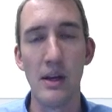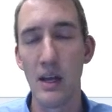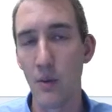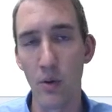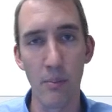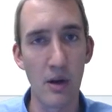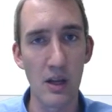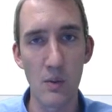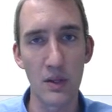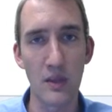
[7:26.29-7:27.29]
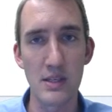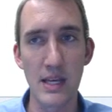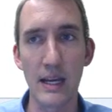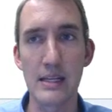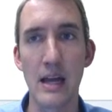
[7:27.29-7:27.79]
it won't bug you with it the
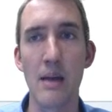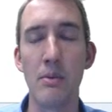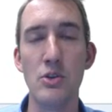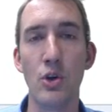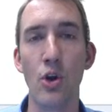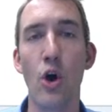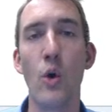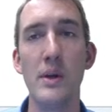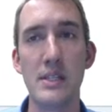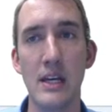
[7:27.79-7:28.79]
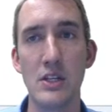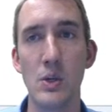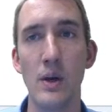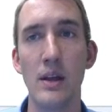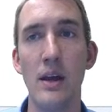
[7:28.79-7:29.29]
second time, but you can always get to
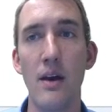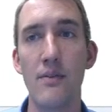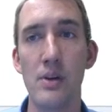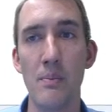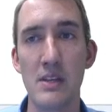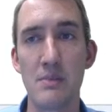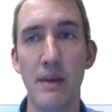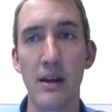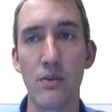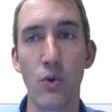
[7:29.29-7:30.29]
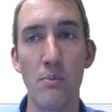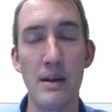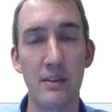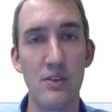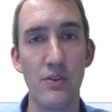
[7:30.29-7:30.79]
it from this Microphone
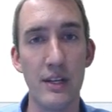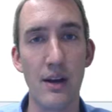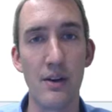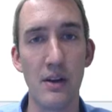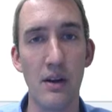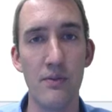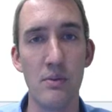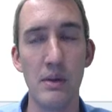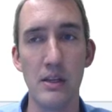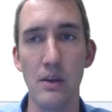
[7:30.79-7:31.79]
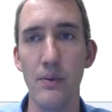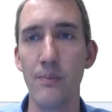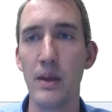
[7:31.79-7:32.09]
message feed area of your menu.